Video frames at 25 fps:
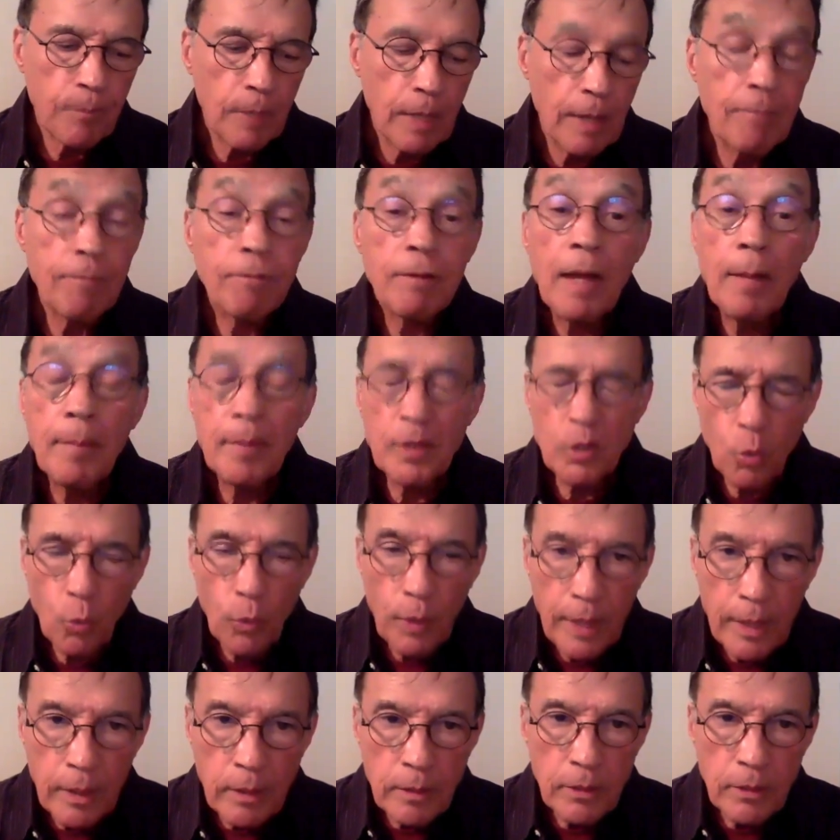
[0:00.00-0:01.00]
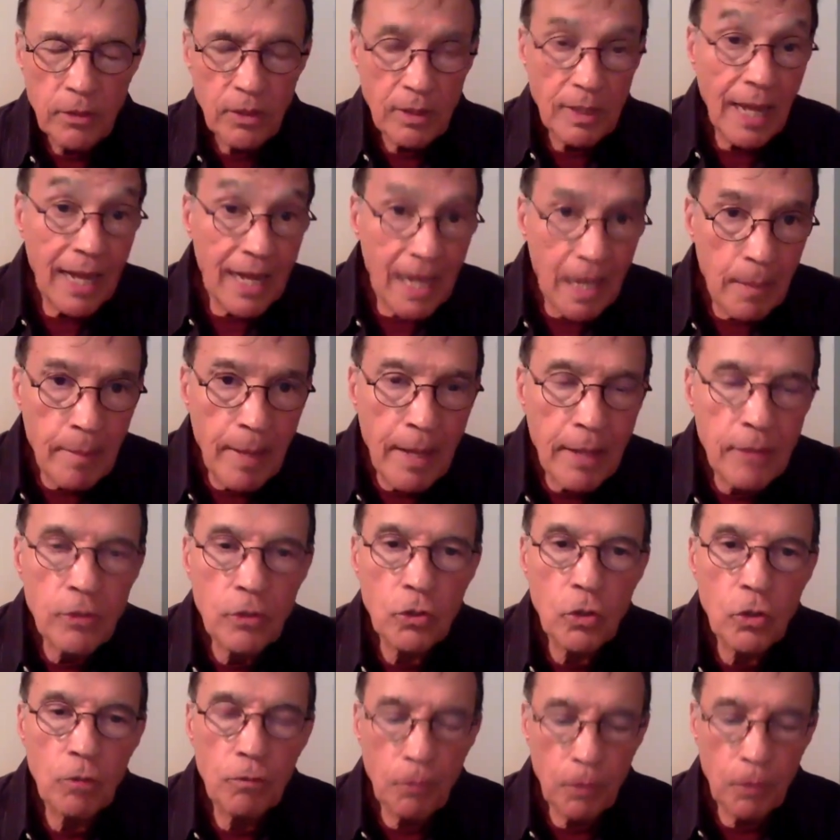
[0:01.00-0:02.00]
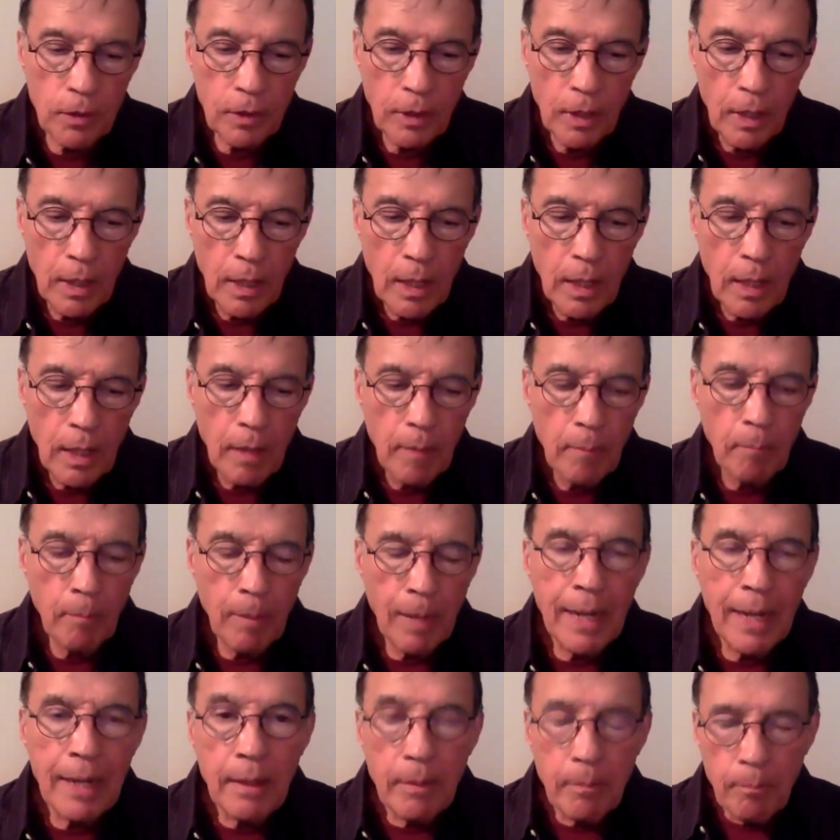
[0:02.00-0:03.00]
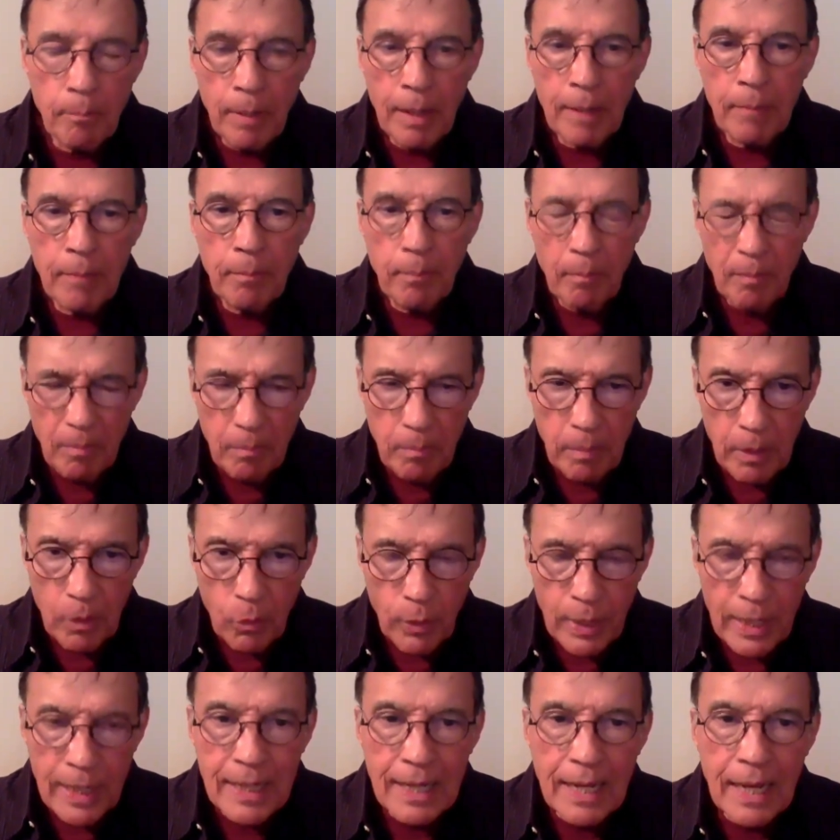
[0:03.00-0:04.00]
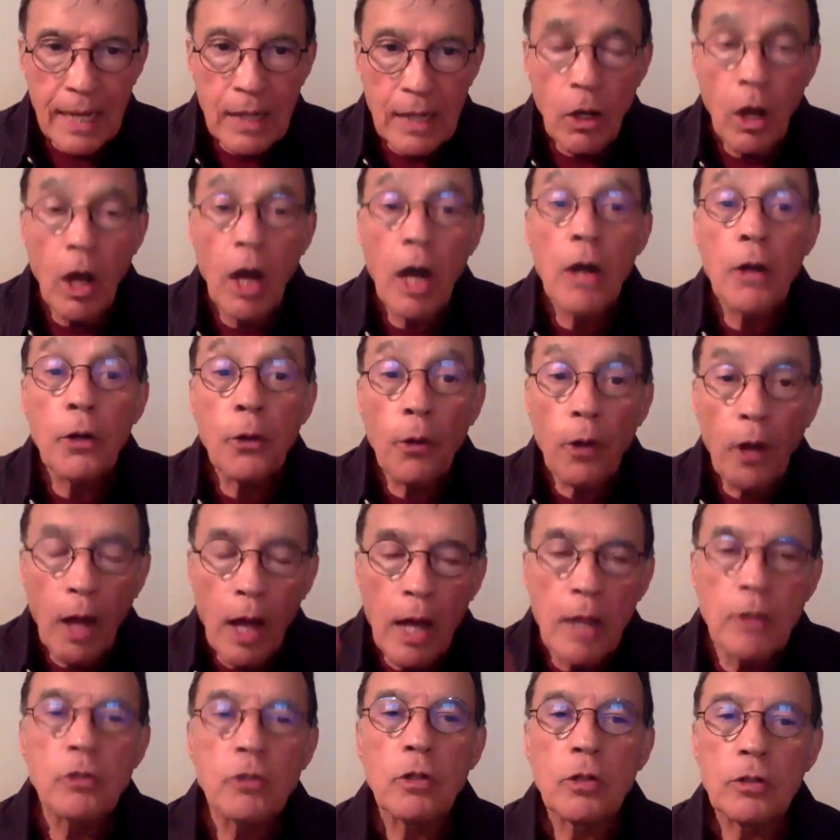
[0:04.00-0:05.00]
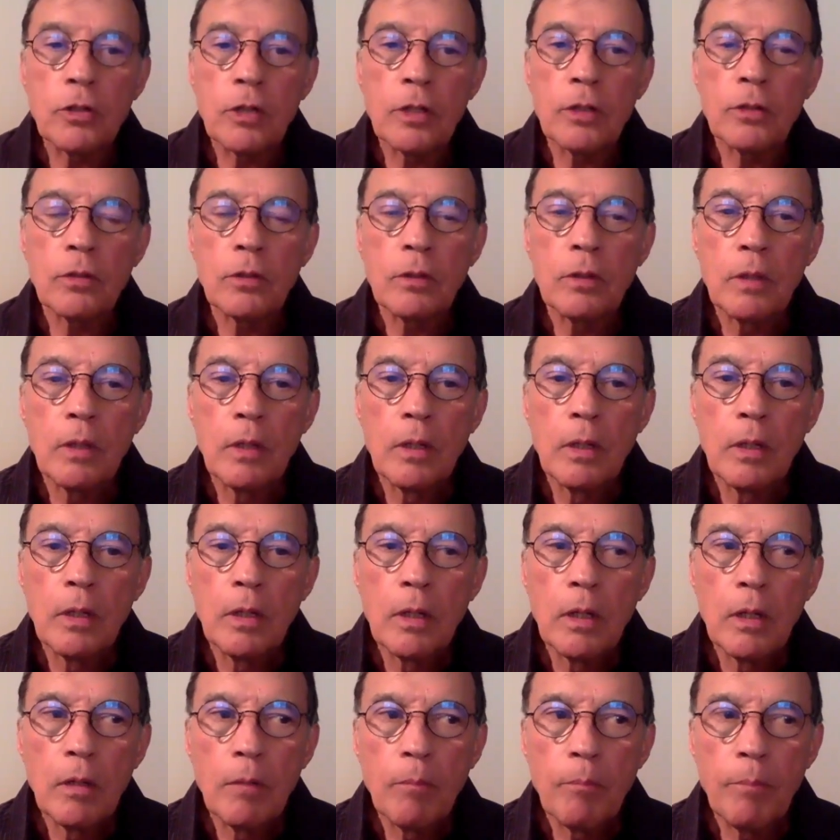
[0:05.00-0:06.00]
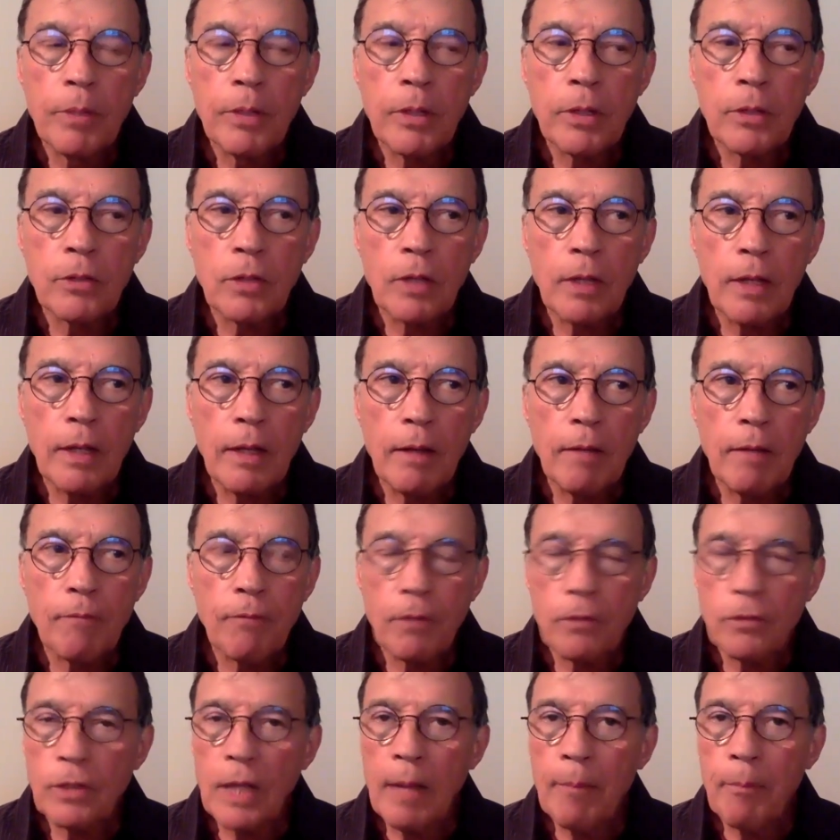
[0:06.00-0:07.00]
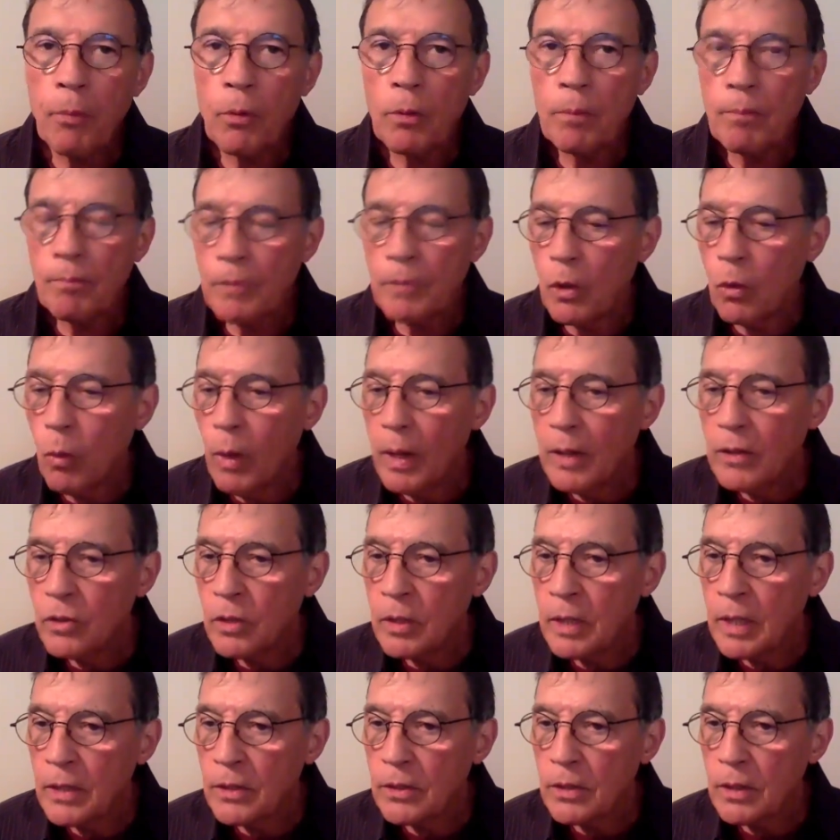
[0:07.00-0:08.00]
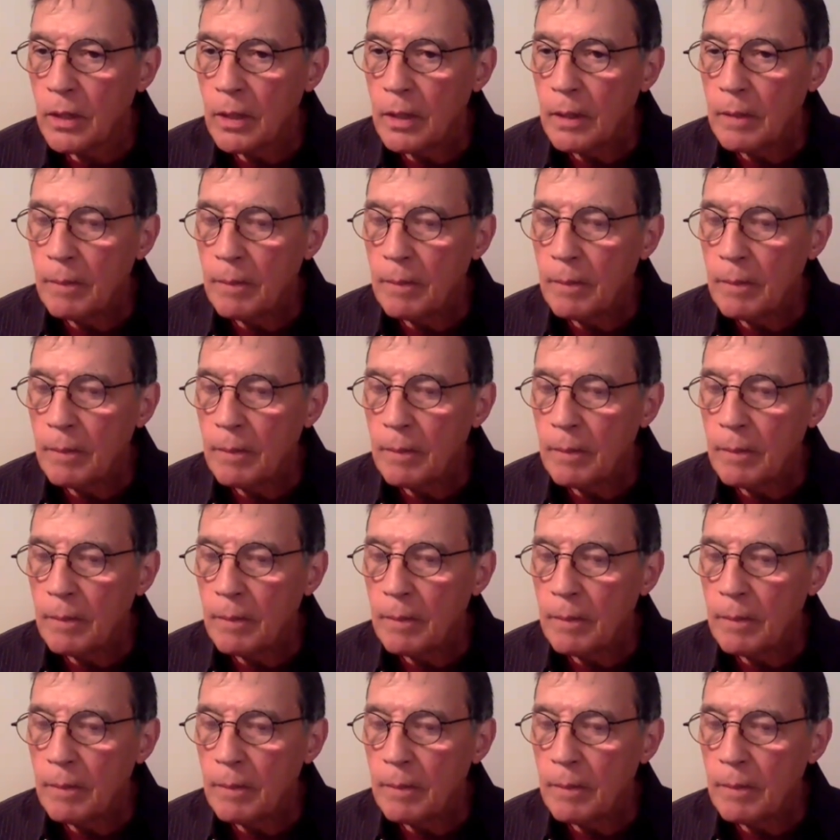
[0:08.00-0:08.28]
inflammatory illnesses like MS and so forth by creating an honor consciousness. Because, for example, the question is,